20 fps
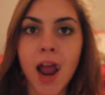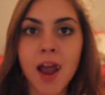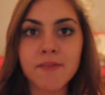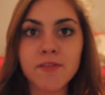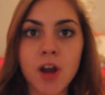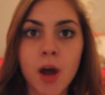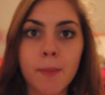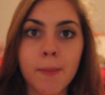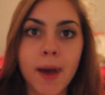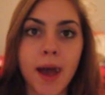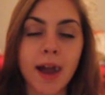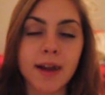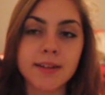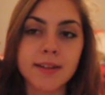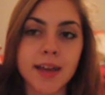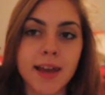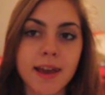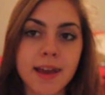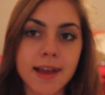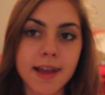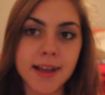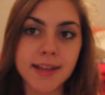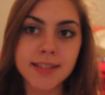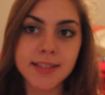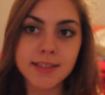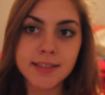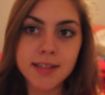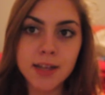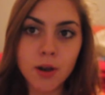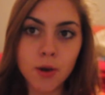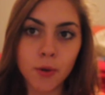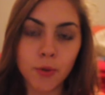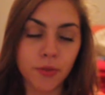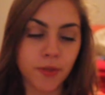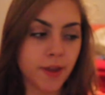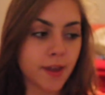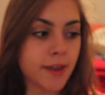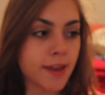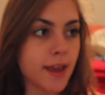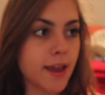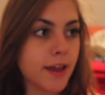I have not packed a single thing